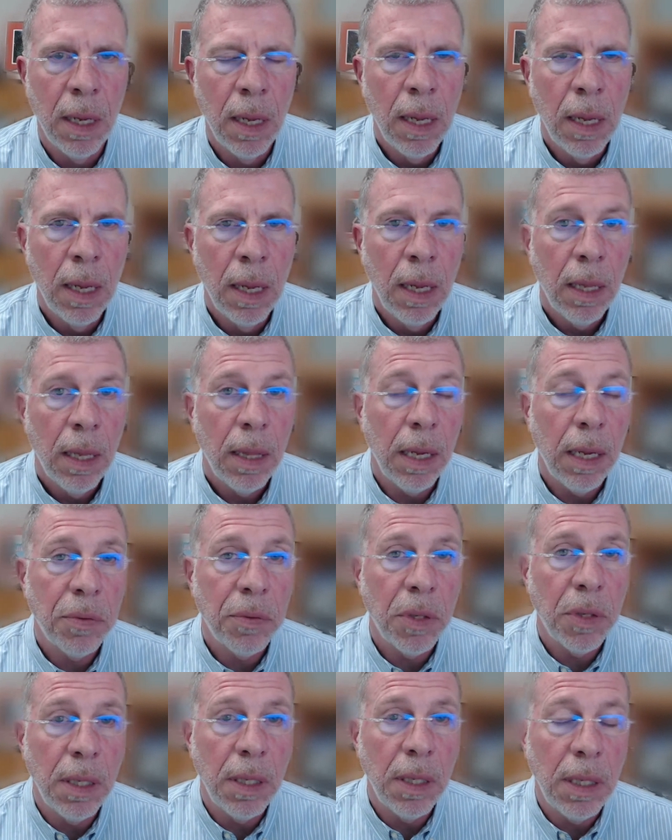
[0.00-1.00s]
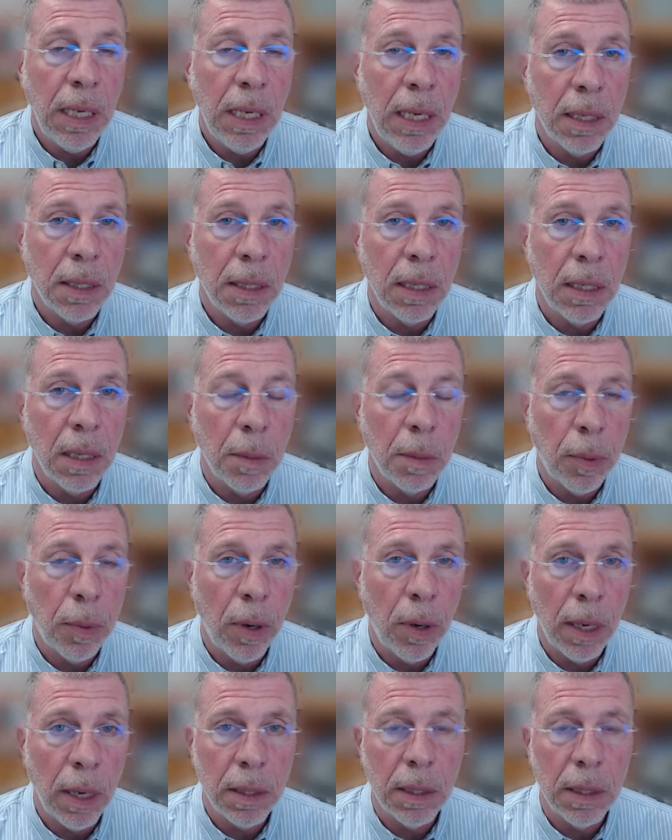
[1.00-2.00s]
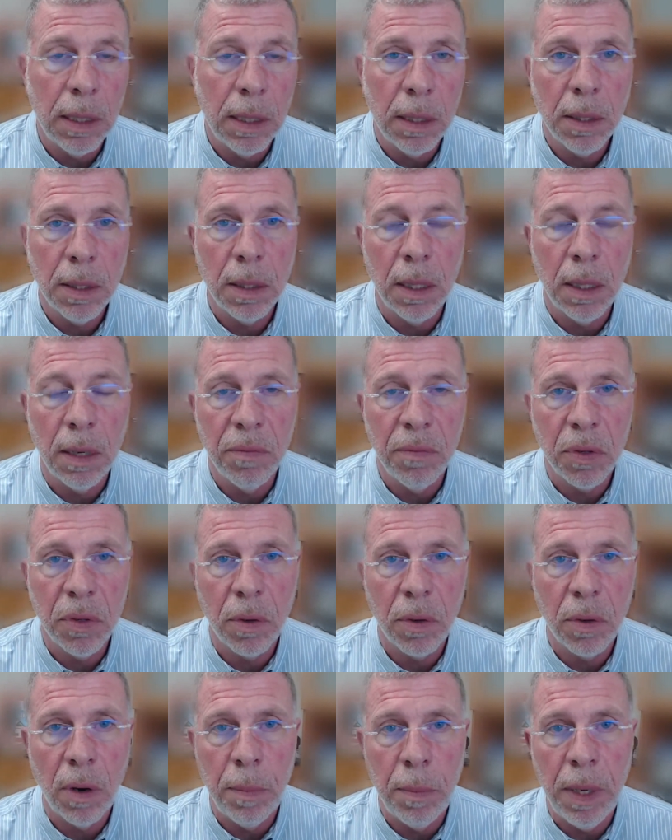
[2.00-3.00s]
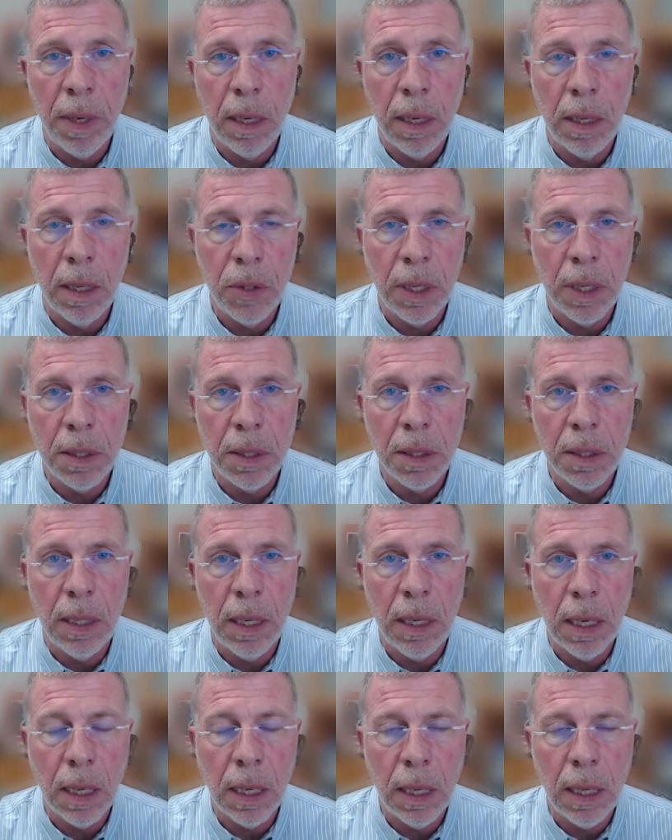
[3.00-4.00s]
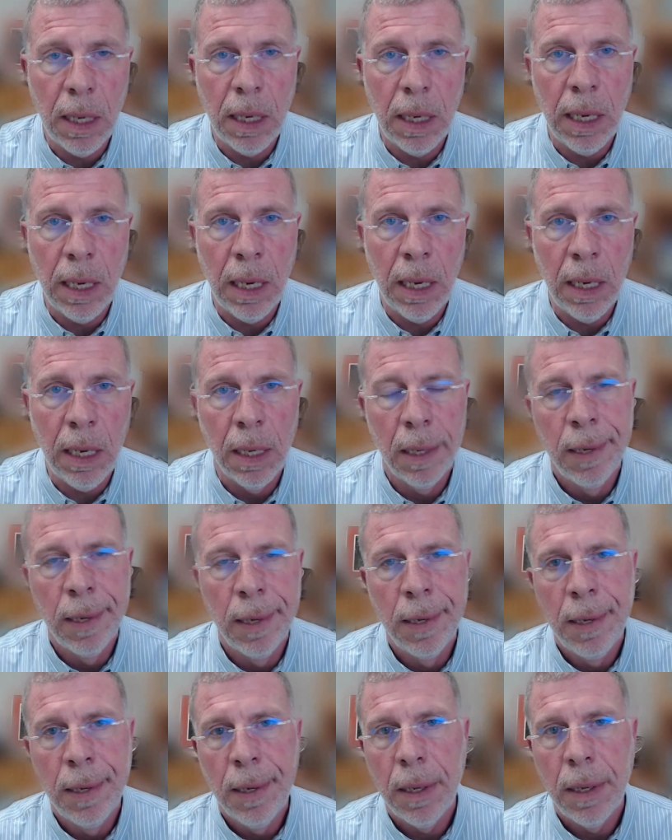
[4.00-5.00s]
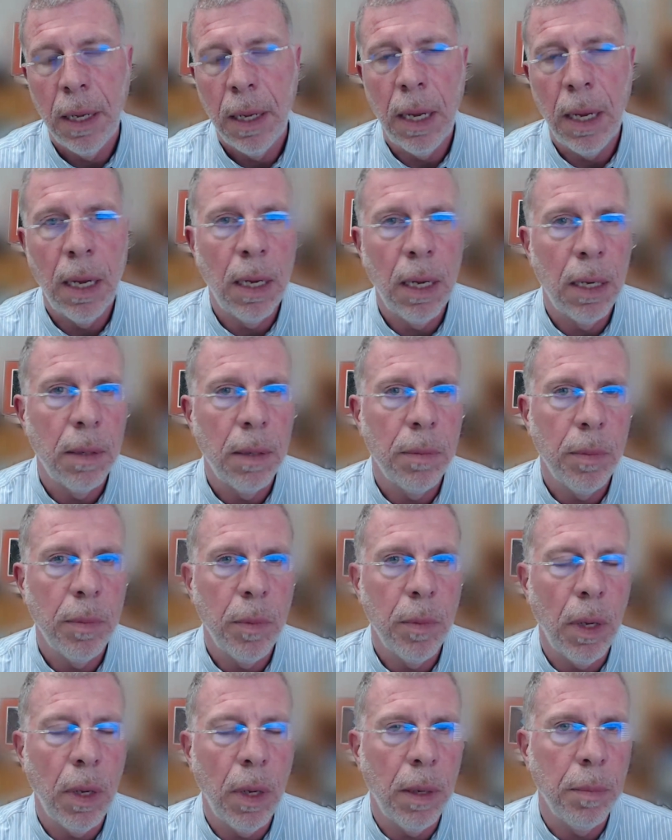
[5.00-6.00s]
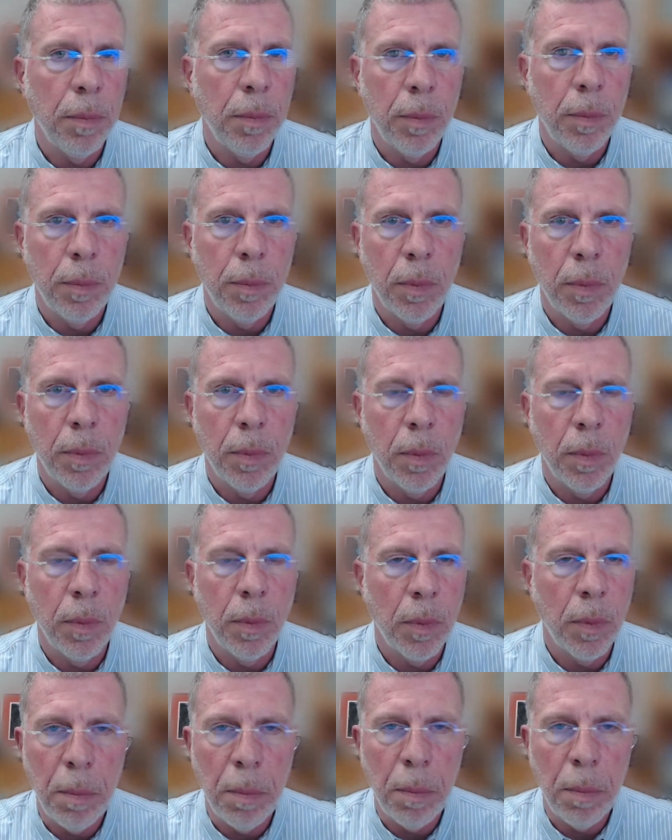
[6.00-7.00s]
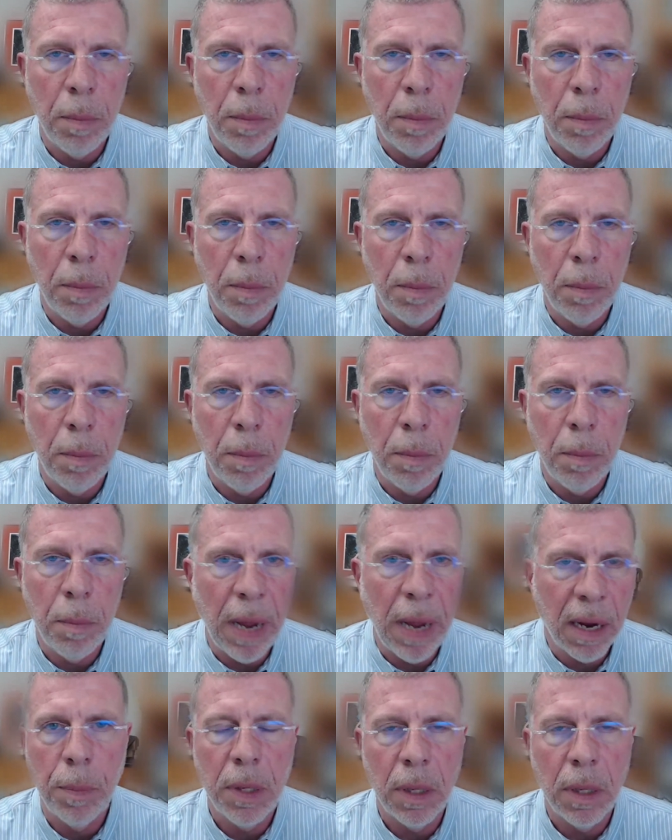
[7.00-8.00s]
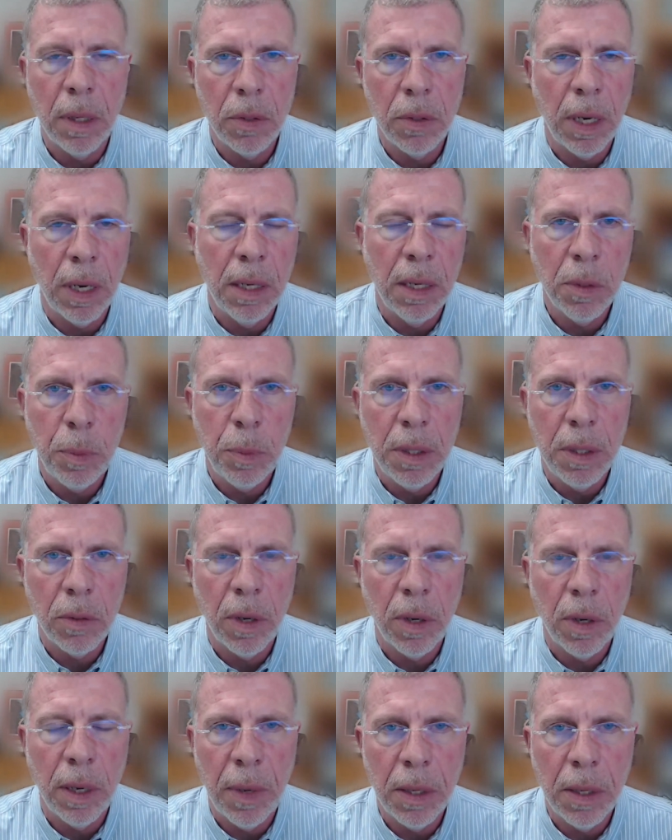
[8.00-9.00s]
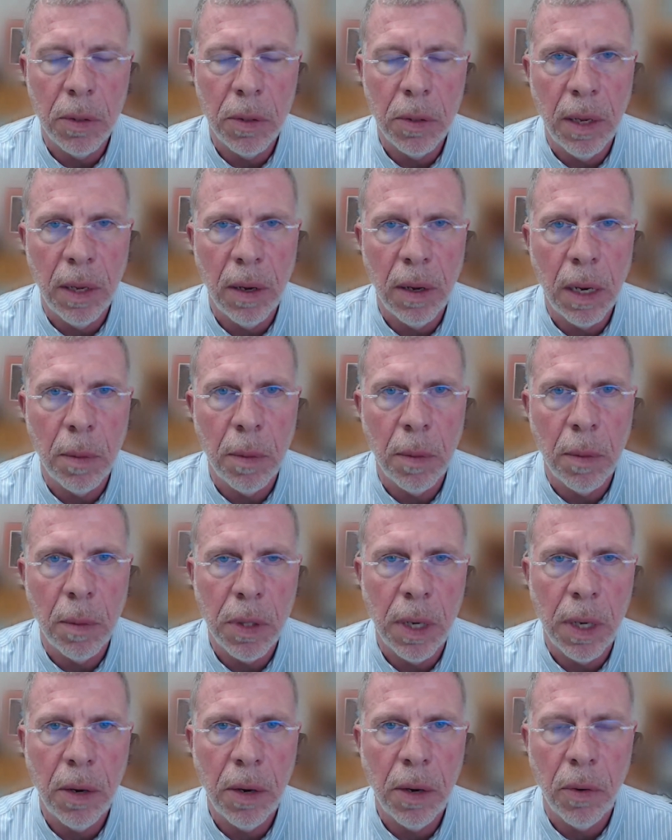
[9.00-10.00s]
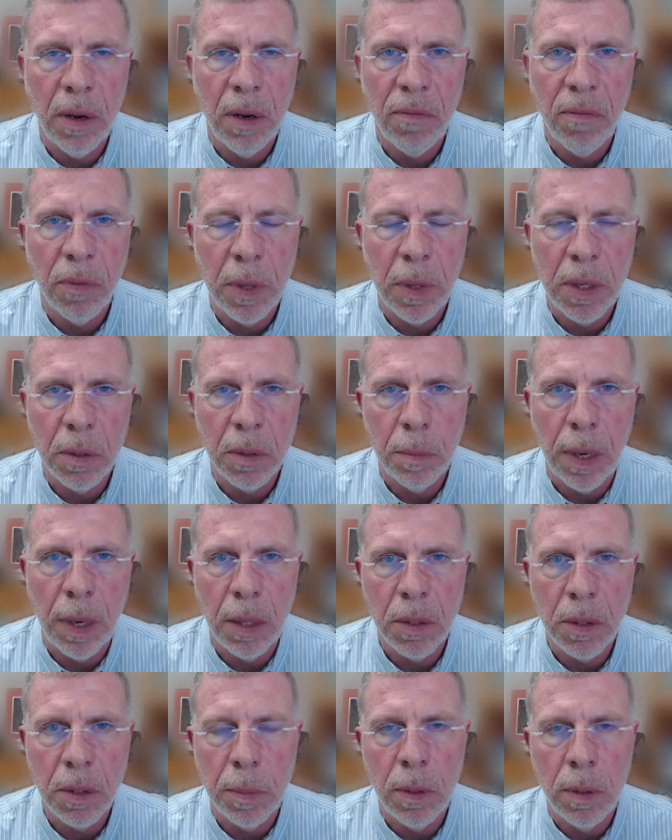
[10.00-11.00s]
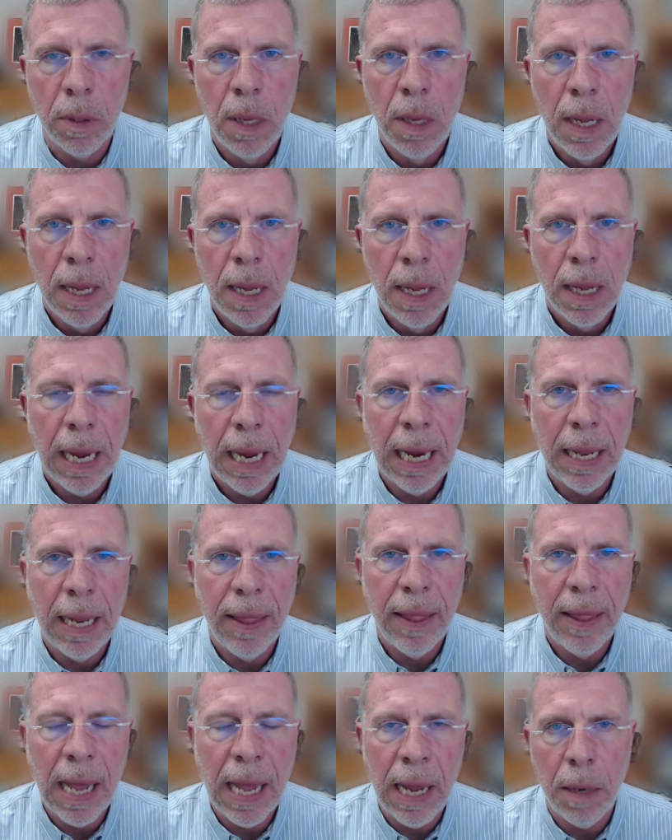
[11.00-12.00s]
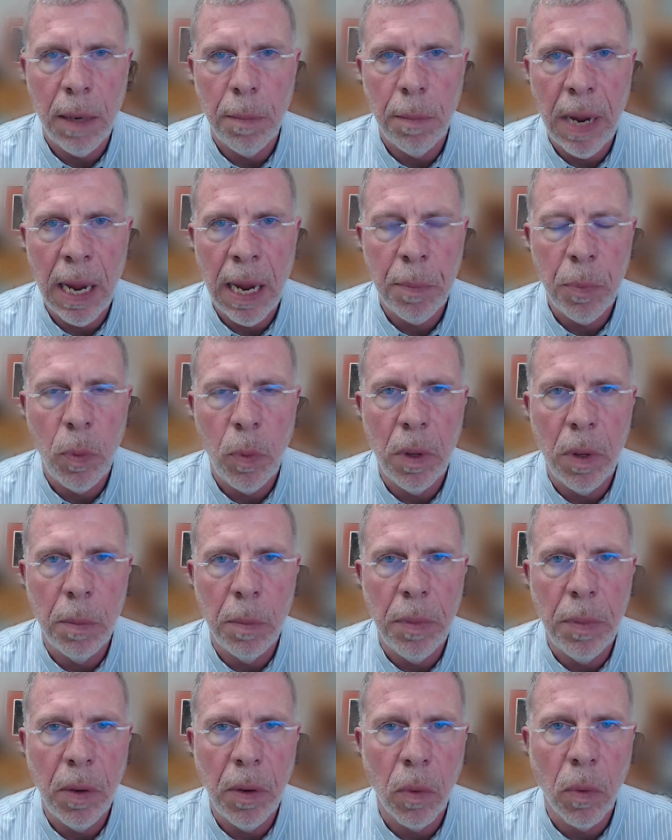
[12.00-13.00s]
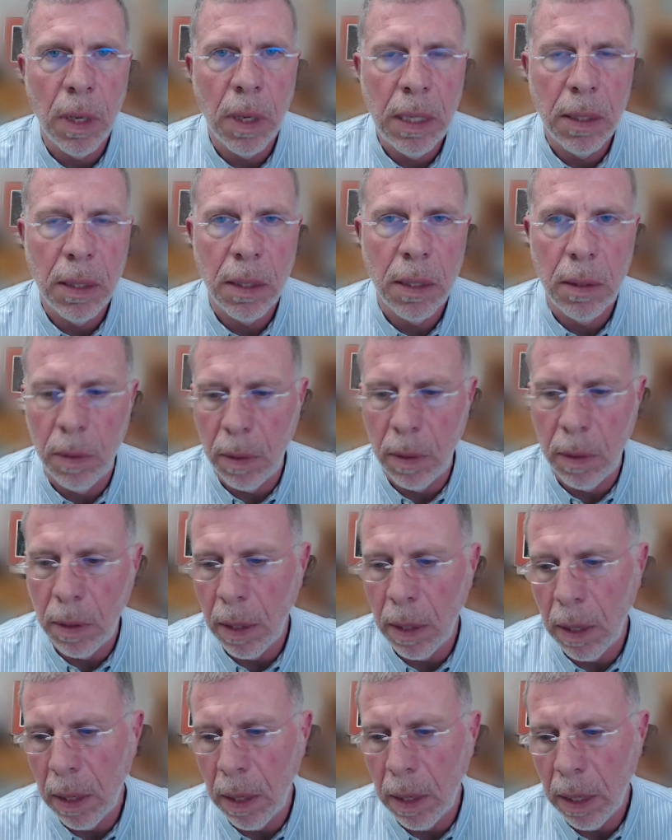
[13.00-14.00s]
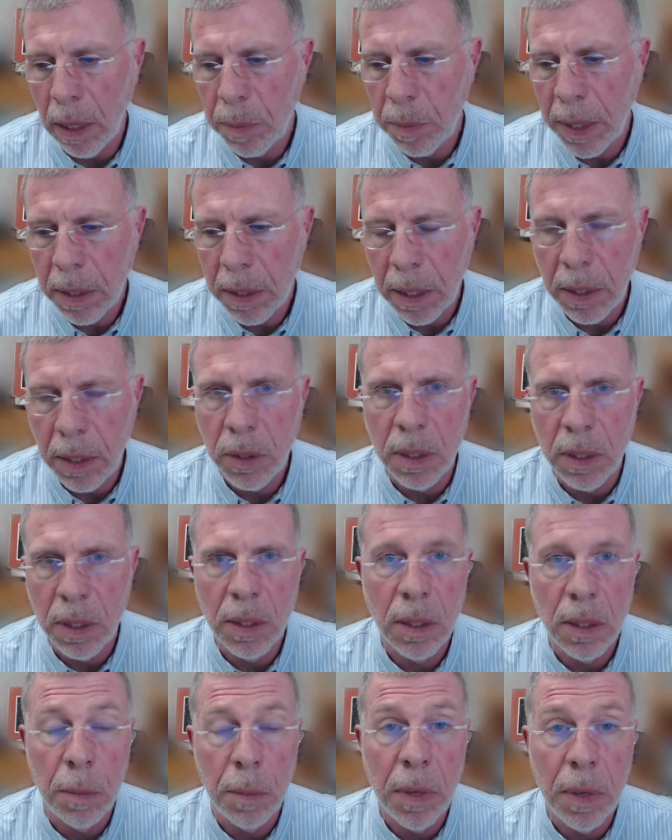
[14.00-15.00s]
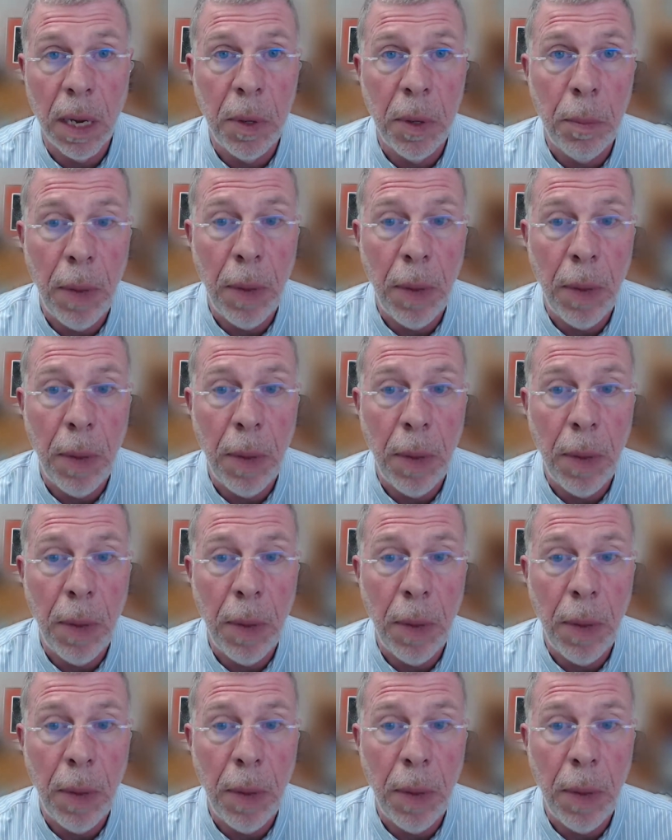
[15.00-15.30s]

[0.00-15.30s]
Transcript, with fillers: The FCC is in the process of scrubbing, ingesting, cleaning, uh, going back and forth with potential ISPs, trying to make sure they got the most accurate information possible. And that map will be released. Uh, expectation is sometime in May.